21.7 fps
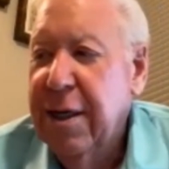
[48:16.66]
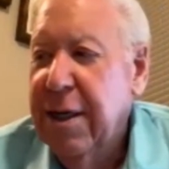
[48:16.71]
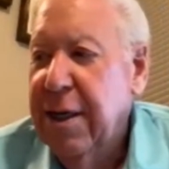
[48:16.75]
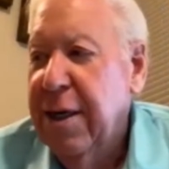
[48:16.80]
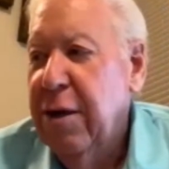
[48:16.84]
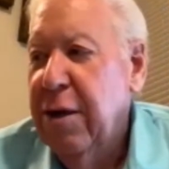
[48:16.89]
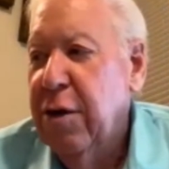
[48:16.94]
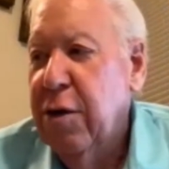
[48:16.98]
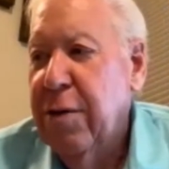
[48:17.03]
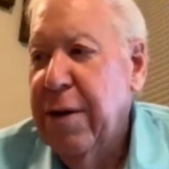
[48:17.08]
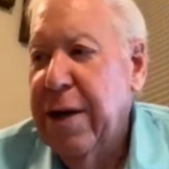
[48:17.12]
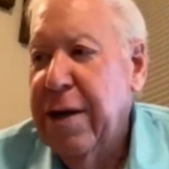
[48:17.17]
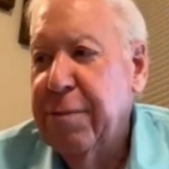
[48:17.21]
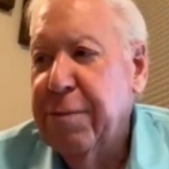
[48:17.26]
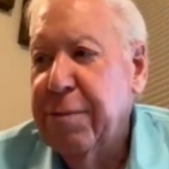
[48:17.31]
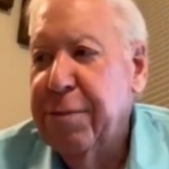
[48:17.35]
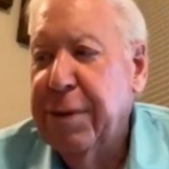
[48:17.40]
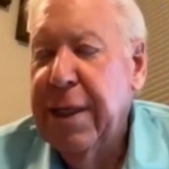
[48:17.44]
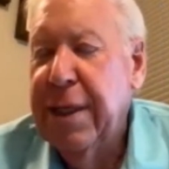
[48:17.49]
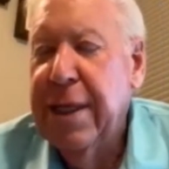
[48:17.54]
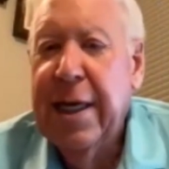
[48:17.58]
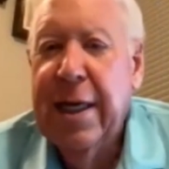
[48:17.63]
he'll go out and
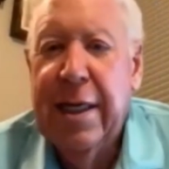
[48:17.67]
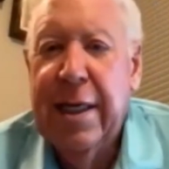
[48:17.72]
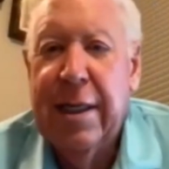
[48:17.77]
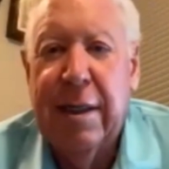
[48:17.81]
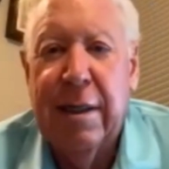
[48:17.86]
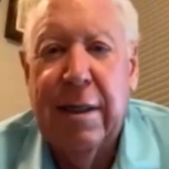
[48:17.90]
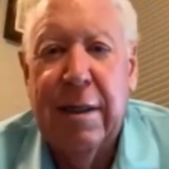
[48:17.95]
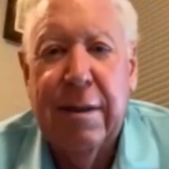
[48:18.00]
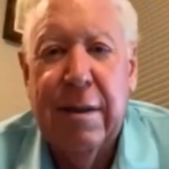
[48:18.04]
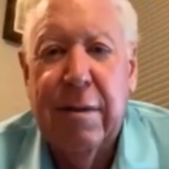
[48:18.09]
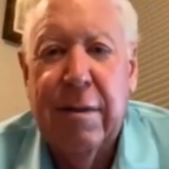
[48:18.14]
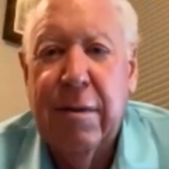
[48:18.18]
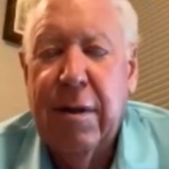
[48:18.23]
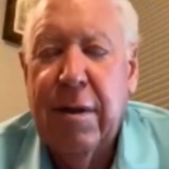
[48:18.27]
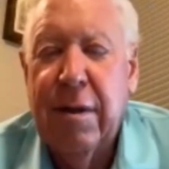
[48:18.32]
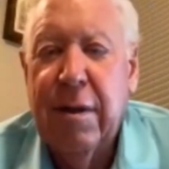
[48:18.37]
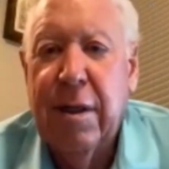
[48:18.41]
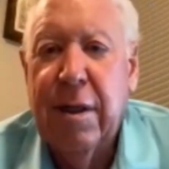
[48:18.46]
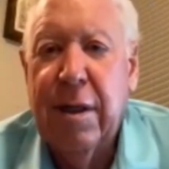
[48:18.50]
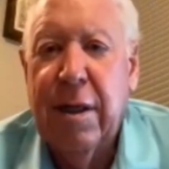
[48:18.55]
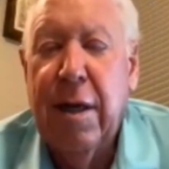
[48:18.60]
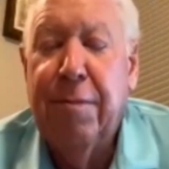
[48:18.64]
play, and
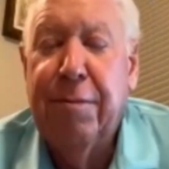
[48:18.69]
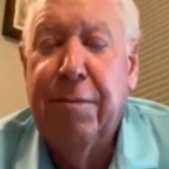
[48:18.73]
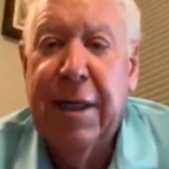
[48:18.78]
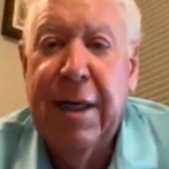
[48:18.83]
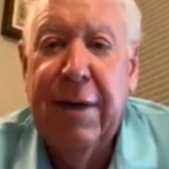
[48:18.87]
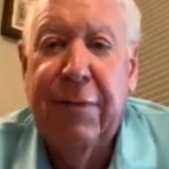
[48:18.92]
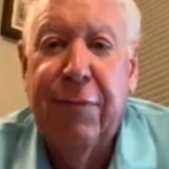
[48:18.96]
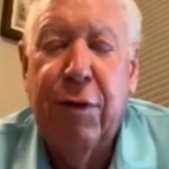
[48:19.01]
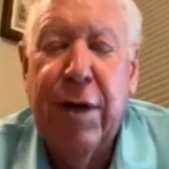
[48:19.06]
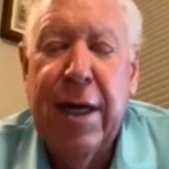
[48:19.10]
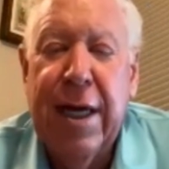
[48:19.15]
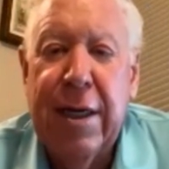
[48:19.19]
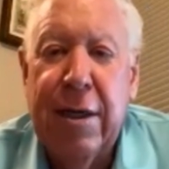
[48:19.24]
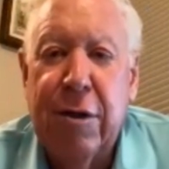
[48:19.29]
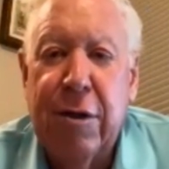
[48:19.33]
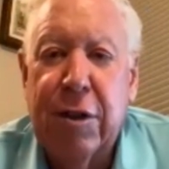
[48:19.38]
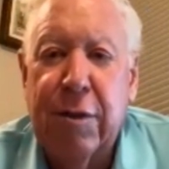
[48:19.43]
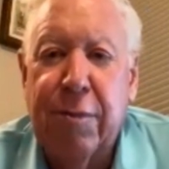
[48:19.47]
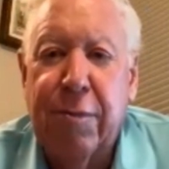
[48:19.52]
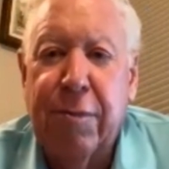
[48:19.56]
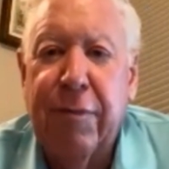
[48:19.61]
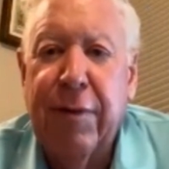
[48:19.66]
he played for 8
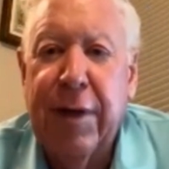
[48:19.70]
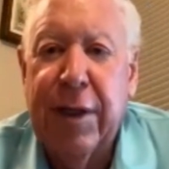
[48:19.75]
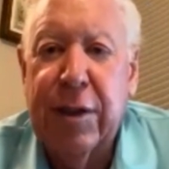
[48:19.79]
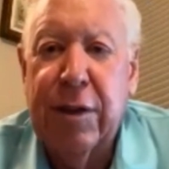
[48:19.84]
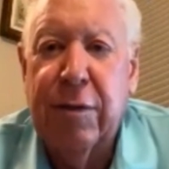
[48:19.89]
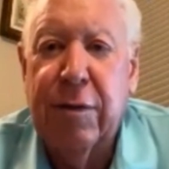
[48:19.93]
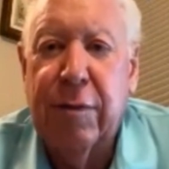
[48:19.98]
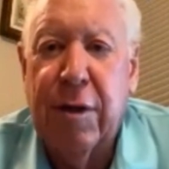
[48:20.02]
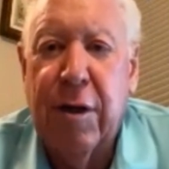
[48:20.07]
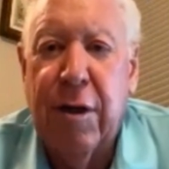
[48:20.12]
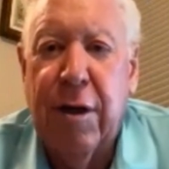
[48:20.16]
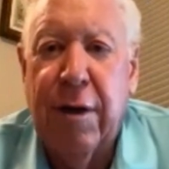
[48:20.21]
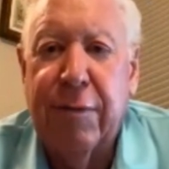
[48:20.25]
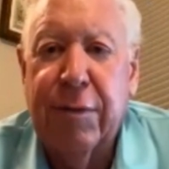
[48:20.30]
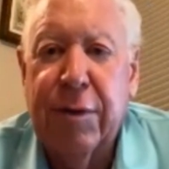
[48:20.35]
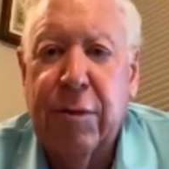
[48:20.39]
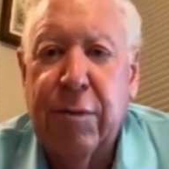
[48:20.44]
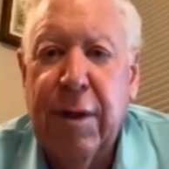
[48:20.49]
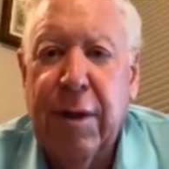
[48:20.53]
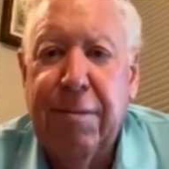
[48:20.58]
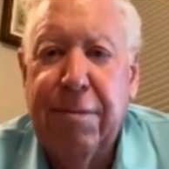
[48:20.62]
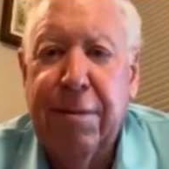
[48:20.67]
years of professional golf,
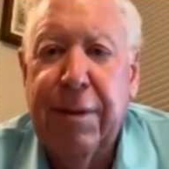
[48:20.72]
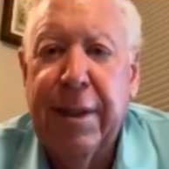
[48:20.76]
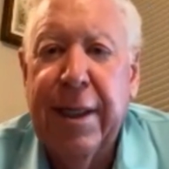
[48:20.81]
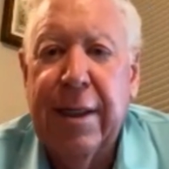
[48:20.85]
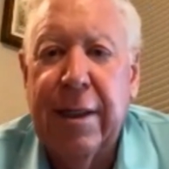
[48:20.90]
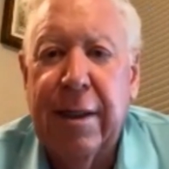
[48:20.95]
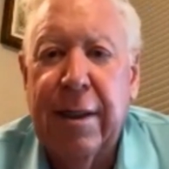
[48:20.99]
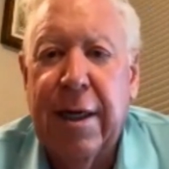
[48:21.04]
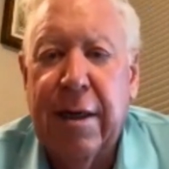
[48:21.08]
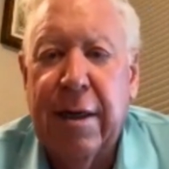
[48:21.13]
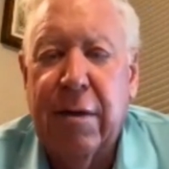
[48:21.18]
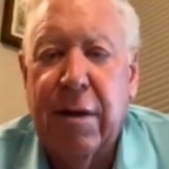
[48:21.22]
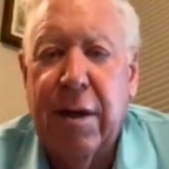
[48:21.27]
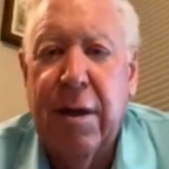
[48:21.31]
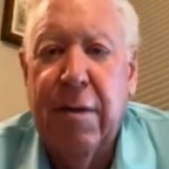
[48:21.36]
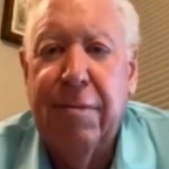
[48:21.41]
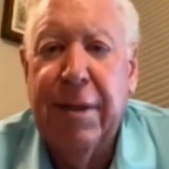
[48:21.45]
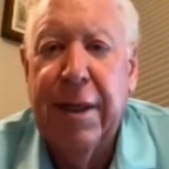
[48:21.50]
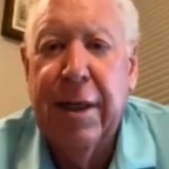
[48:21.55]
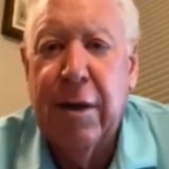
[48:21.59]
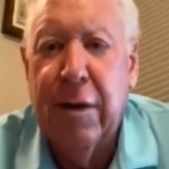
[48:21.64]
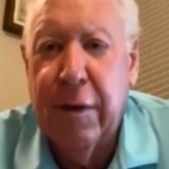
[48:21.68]
so he played
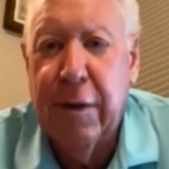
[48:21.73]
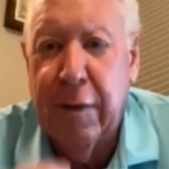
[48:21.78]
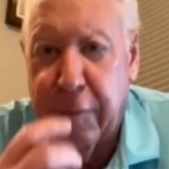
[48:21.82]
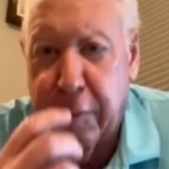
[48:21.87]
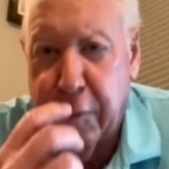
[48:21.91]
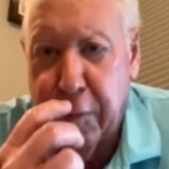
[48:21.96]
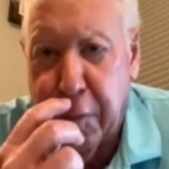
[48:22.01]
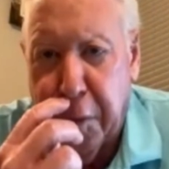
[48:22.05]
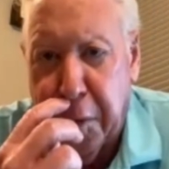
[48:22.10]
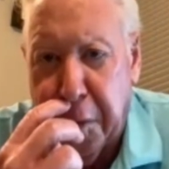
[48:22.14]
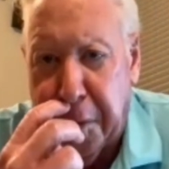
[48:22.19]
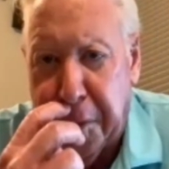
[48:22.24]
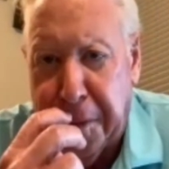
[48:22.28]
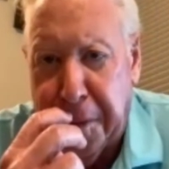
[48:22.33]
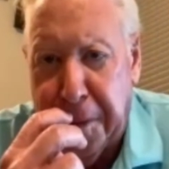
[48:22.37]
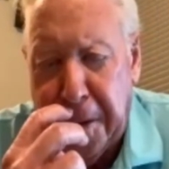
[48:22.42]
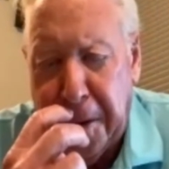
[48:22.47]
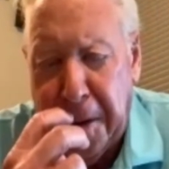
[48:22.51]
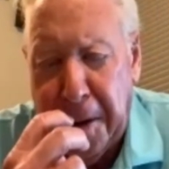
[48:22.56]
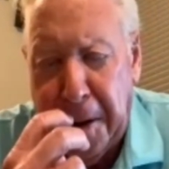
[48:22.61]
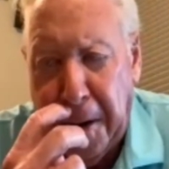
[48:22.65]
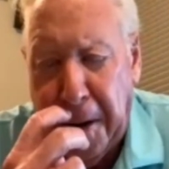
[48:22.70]
all over the world.
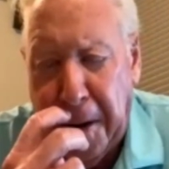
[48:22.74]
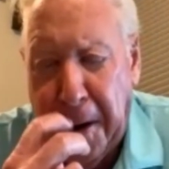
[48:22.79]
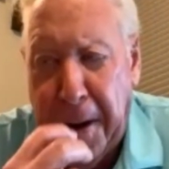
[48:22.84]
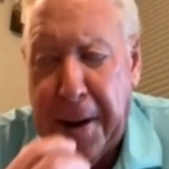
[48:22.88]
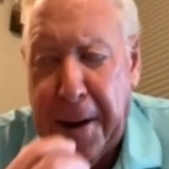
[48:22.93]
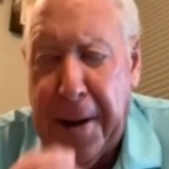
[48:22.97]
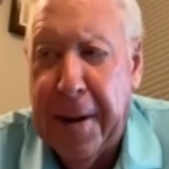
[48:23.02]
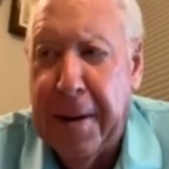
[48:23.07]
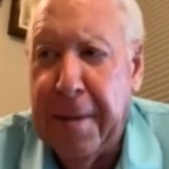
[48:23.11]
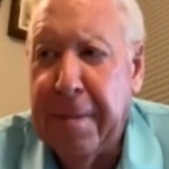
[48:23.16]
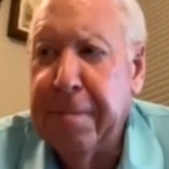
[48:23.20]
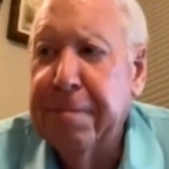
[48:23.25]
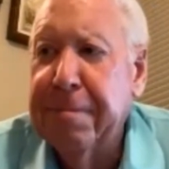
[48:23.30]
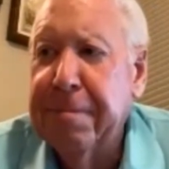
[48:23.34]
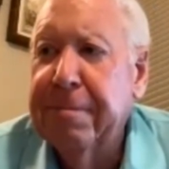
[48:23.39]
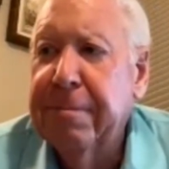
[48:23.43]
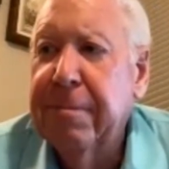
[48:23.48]
Um,